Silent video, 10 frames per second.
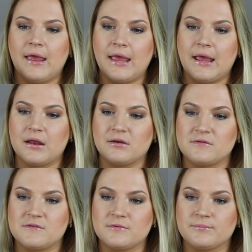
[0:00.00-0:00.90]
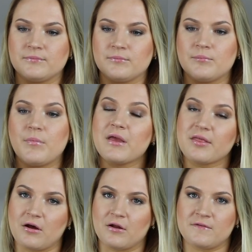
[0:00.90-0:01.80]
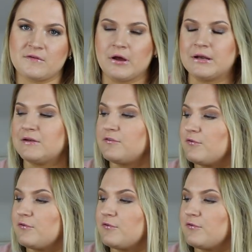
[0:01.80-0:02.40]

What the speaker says: and my thoughts on it.